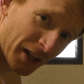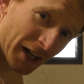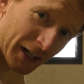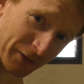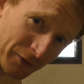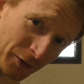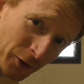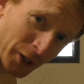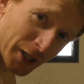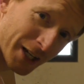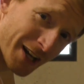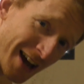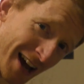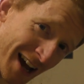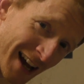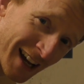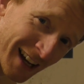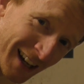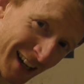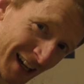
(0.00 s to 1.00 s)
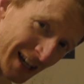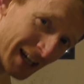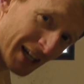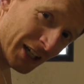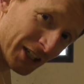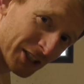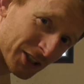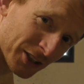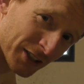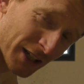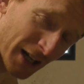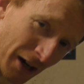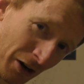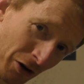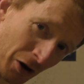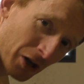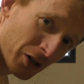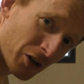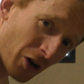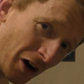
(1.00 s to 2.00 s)
thankfully. So now
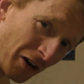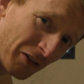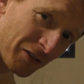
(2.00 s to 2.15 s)
I've got